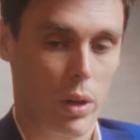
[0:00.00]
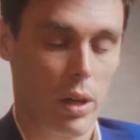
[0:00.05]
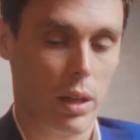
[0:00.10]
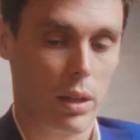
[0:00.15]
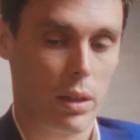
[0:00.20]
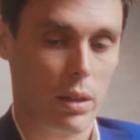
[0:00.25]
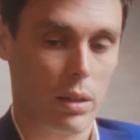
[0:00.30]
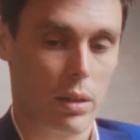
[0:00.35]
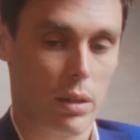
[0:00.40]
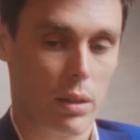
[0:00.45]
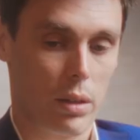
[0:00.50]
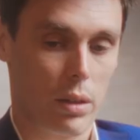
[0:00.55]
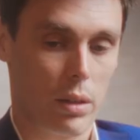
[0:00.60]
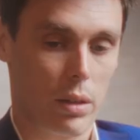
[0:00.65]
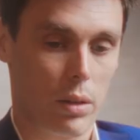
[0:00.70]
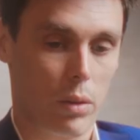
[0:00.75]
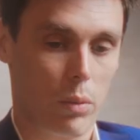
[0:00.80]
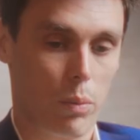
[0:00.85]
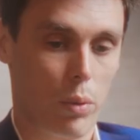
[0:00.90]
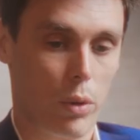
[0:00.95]
got
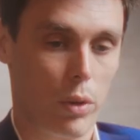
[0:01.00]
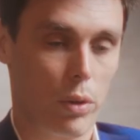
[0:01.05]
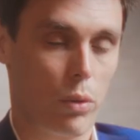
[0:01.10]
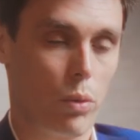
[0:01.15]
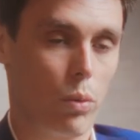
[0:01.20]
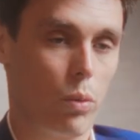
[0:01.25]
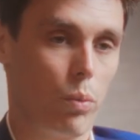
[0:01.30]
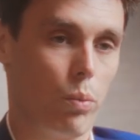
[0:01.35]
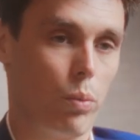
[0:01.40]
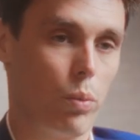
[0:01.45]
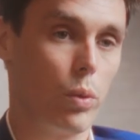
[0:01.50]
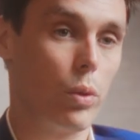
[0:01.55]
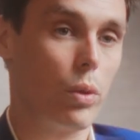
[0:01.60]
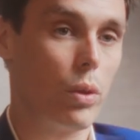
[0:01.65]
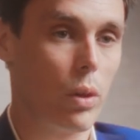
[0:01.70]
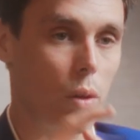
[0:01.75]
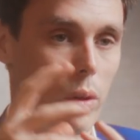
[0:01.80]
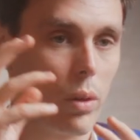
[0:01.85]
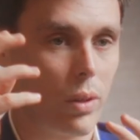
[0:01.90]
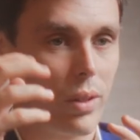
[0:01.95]
the point to put
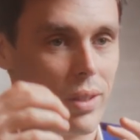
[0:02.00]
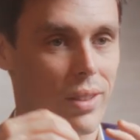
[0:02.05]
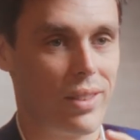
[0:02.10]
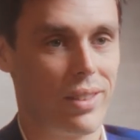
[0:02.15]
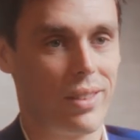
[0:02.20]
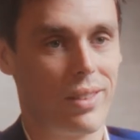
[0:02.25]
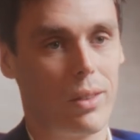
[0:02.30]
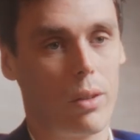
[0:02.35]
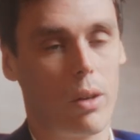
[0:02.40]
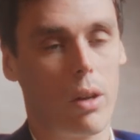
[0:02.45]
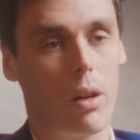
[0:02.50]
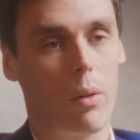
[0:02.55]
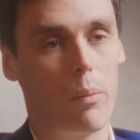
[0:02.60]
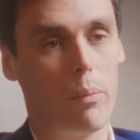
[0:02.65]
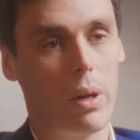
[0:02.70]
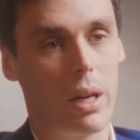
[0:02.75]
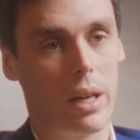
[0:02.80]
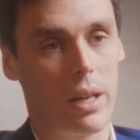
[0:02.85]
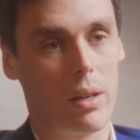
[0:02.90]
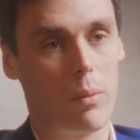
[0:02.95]
the club
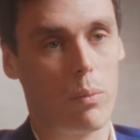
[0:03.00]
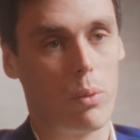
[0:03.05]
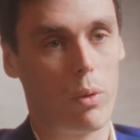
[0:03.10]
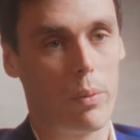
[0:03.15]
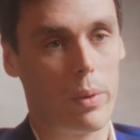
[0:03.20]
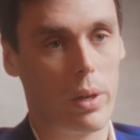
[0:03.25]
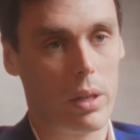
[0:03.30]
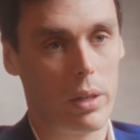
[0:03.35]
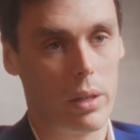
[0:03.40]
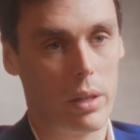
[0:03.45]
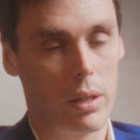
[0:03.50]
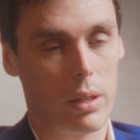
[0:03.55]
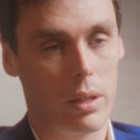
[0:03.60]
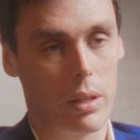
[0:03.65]
back in Premier League.